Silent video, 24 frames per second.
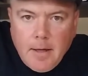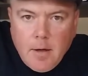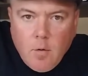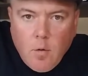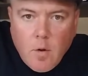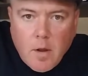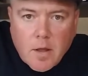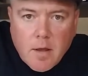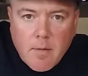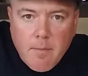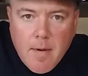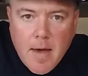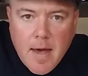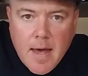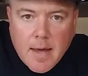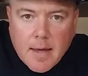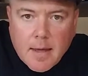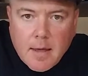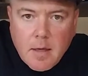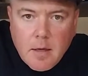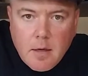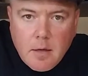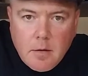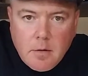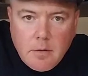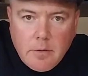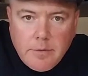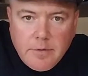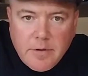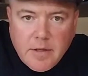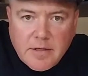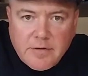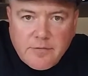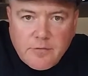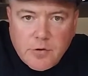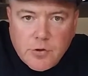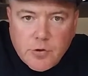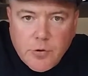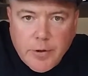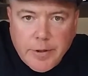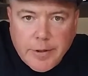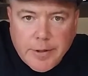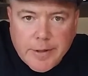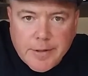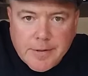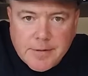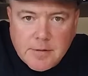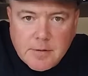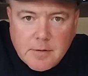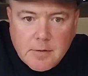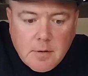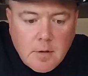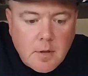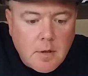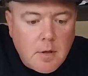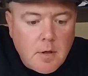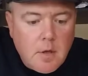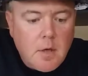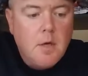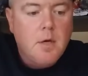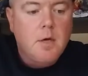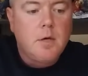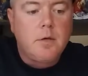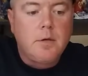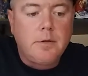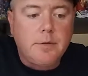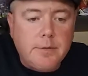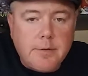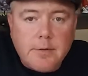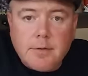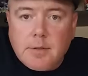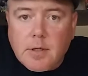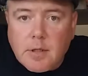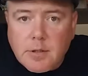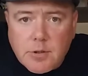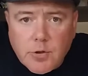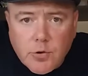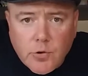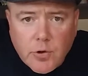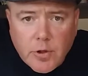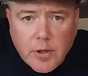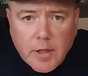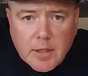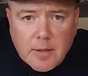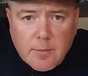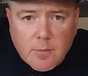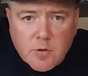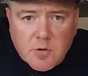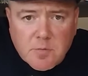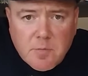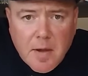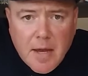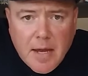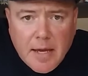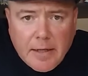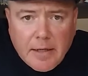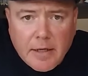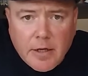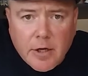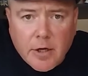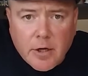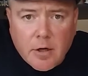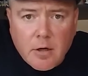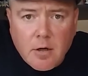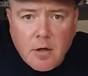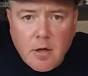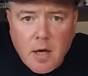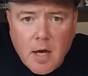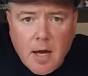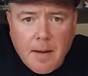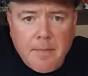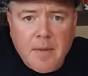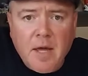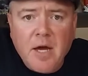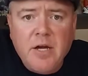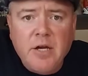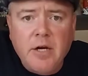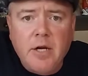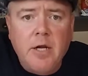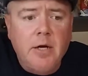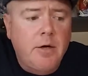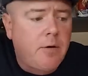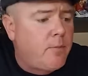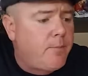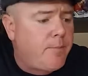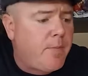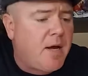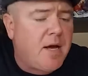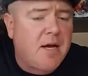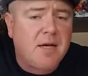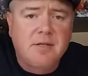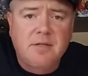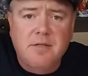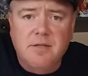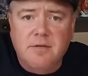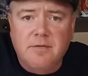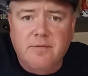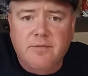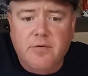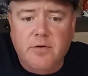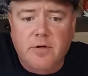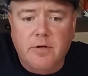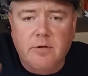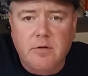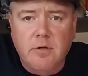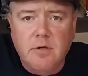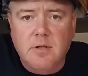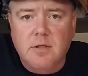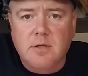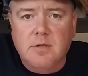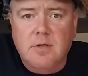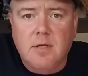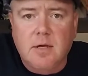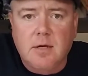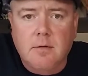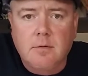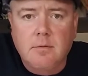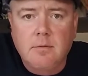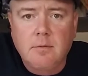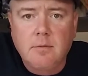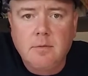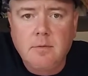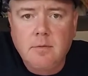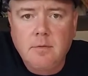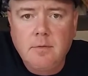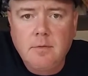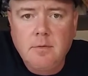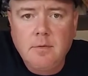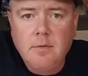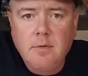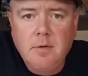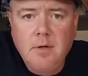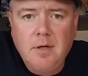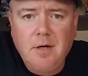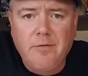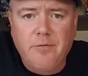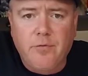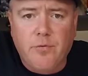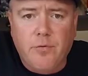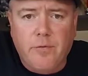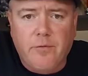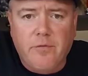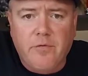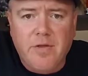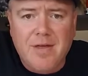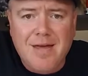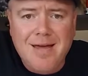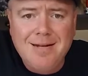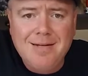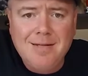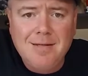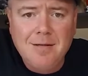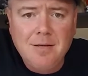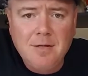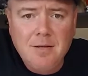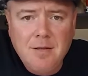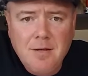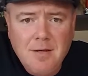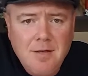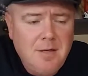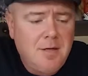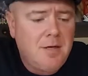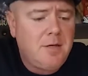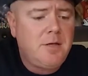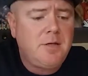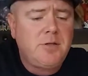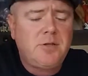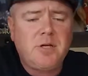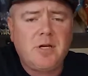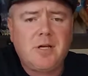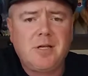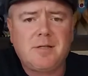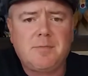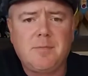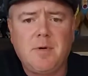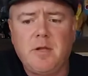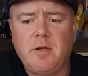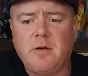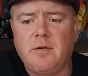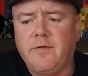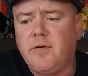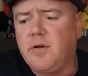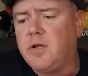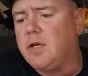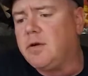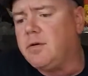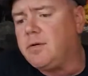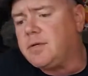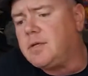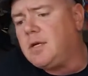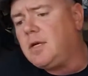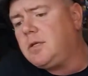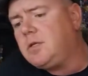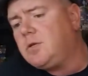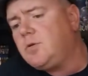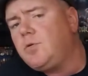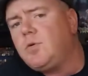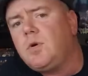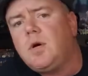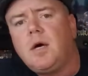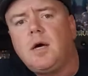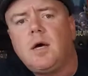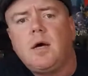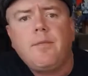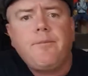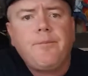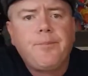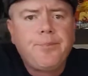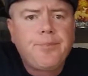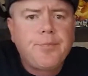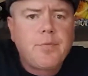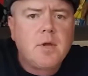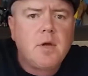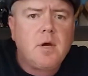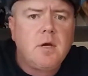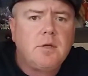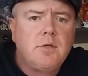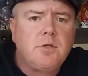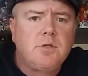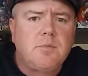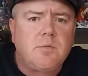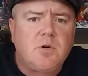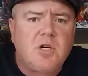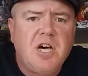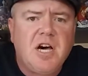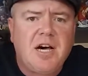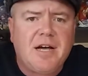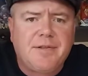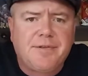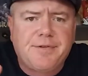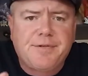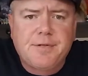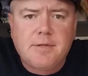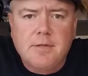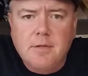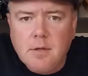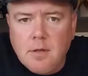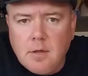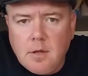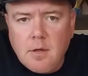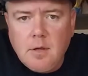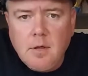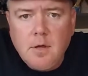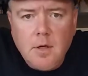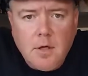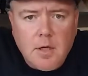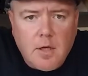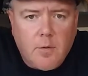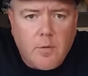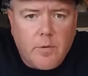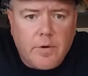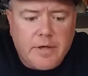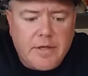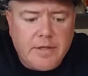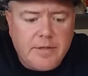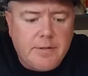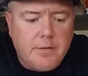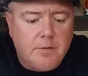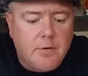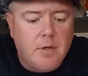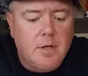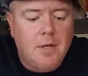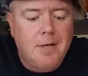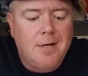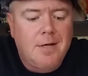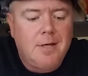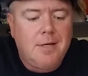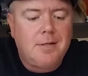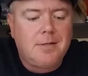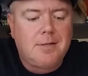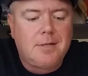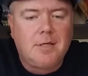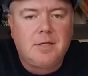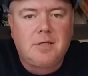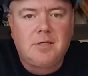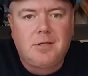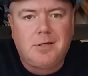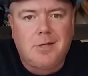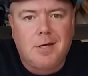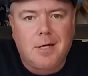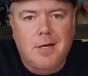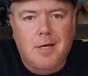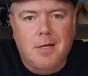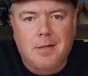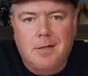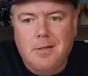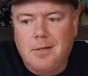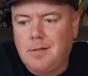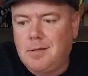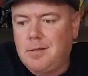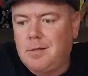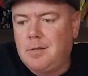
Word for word: Welcome back. Thanks for joining us. This is Sideshow Collectibles Bane here. I'm not going to unbox this in front of you. Look at this thing. I don't have room for that. Check out some other videos. I'll do uh, I'll do some cuts, and we'll get to it. This thing's giant.